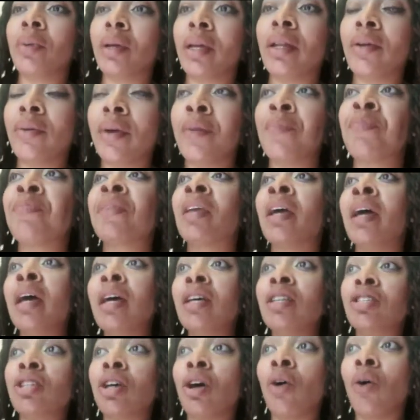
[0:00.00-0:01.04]
But anyway,
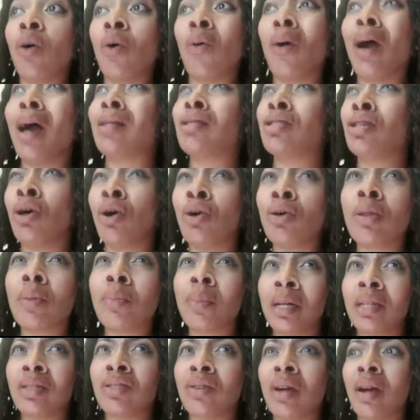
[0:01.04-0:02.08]
so I told the
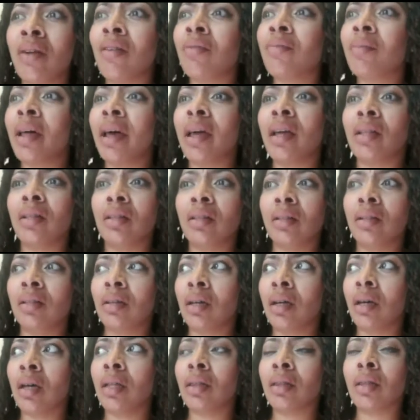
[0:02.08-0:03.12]
bus driver, I'm like,
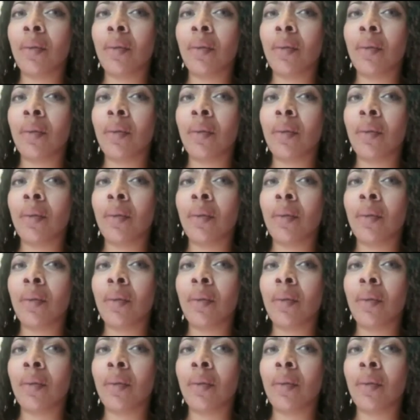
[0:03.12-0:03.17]
look,